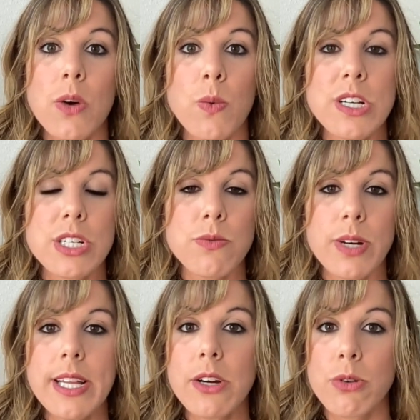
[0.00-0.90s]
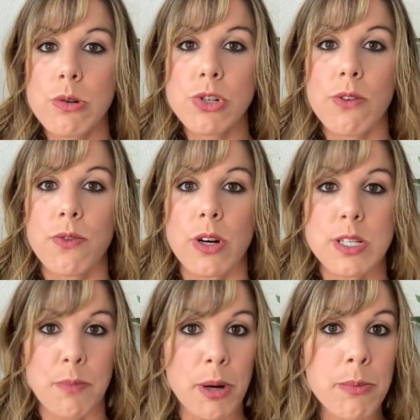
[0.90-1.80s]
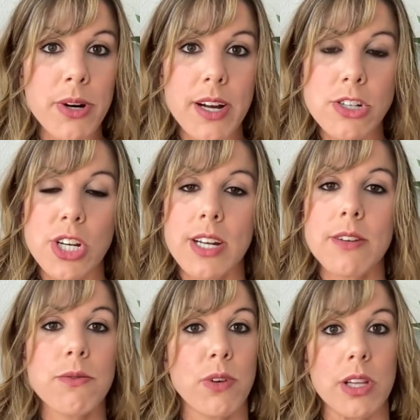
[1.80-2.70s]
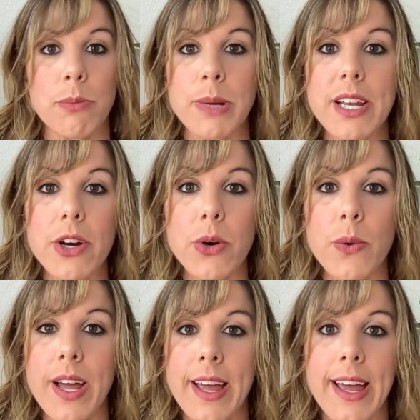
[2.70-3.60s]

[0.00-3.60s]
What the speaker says: which is really crucial for sperm production, for libido,